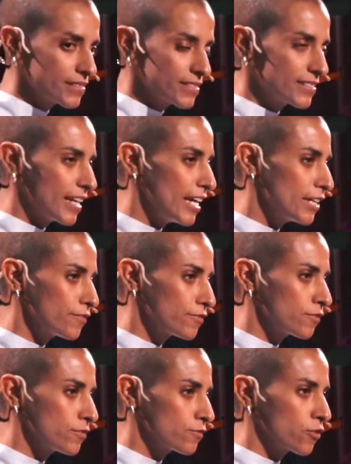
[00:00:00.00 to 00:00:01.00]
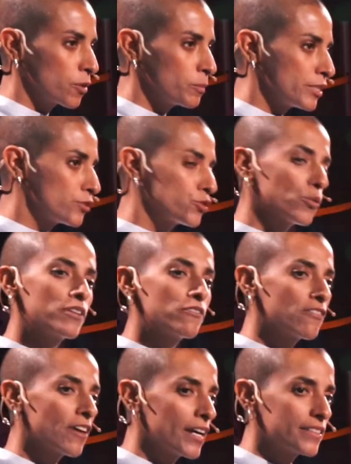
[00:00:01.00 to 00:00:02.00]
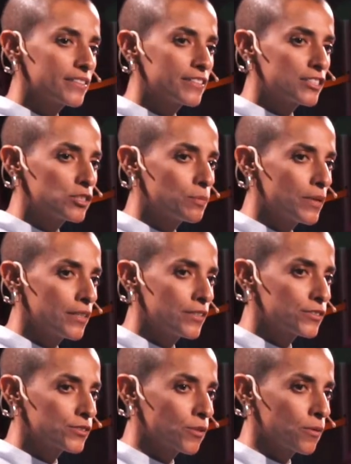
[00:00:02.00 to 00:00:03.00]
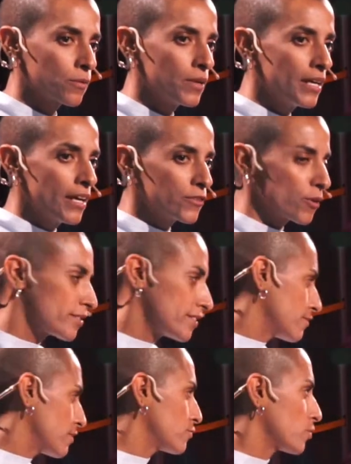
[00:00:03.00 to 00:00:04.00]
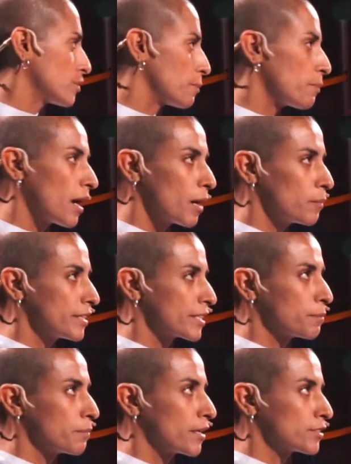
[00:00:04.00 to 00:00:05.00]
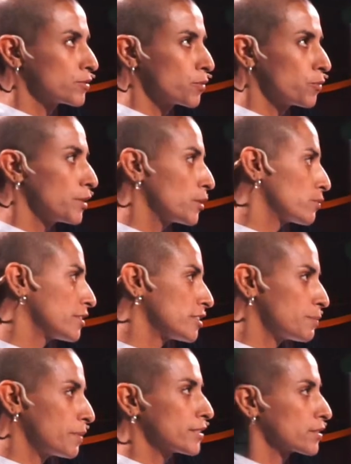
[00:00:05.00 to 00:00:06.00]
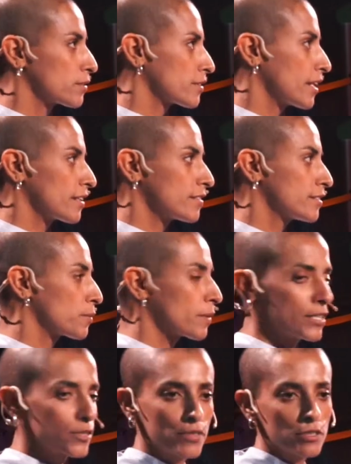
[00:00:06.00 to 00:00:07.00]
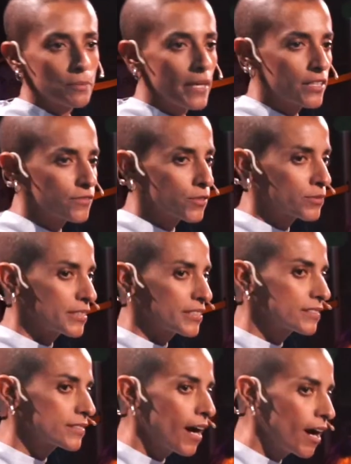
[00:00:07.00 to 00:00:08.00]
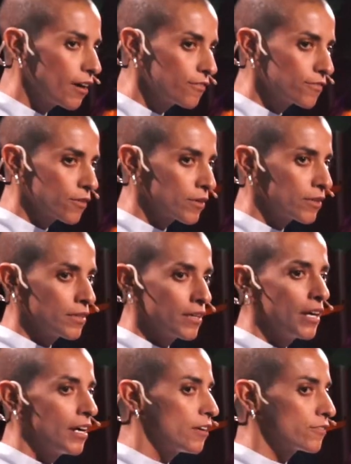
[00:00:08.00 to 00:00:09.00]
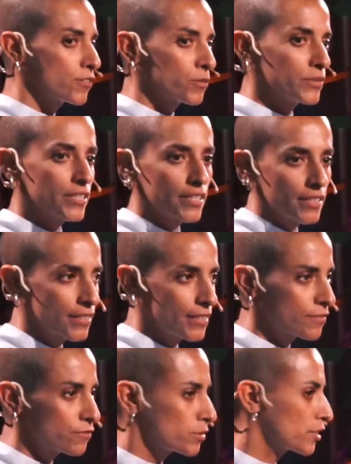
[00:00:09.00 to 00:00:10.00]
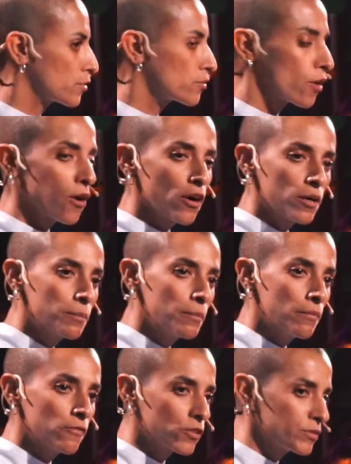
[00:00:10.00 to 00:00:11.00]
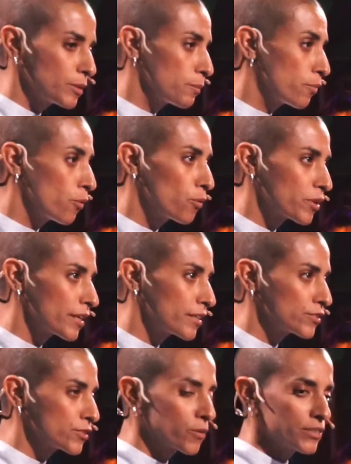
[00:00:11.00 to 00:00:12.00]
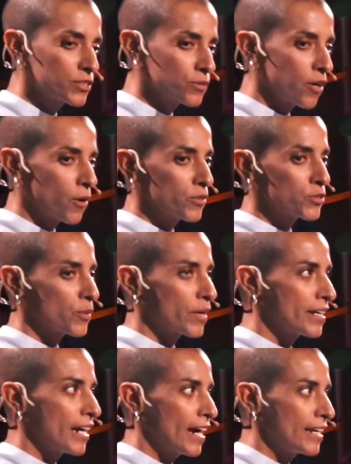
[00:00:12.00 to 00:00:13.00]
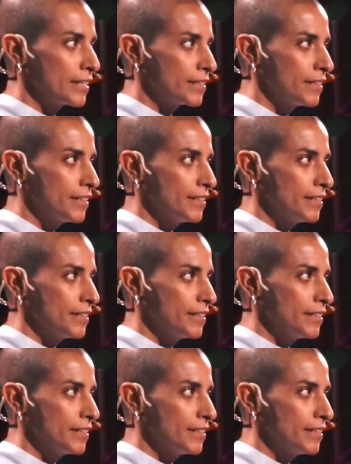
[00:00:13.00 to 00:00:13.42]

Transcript: safe for me to invite this person? Not even from the public, but will this person get the right treatment from the staff or from the dorm, from the booker? So it's always where I